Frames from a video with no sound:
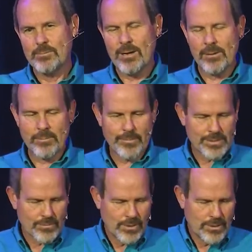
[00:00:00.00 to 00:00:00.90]
Problem
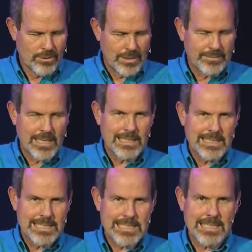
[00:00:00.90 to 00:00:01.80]
is, oh, I've gotten
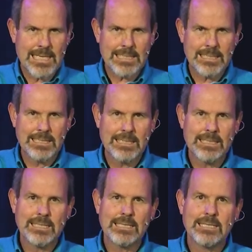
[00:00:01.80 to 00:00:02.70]
disconnected.
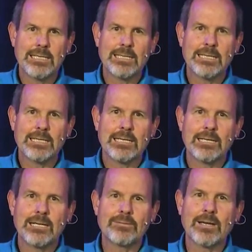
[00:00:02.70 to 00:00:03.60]

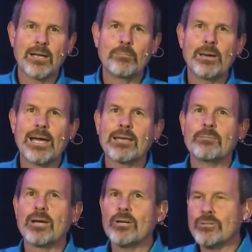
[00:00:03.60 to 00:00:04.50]
I've gotten back in
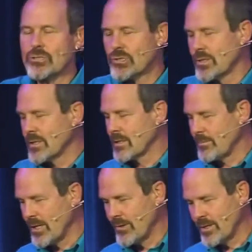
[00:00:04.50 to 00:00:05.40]
my own strength and
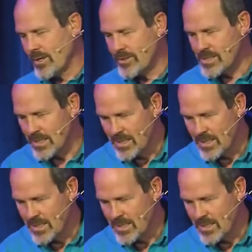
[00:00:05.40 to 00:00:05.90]
my own energy.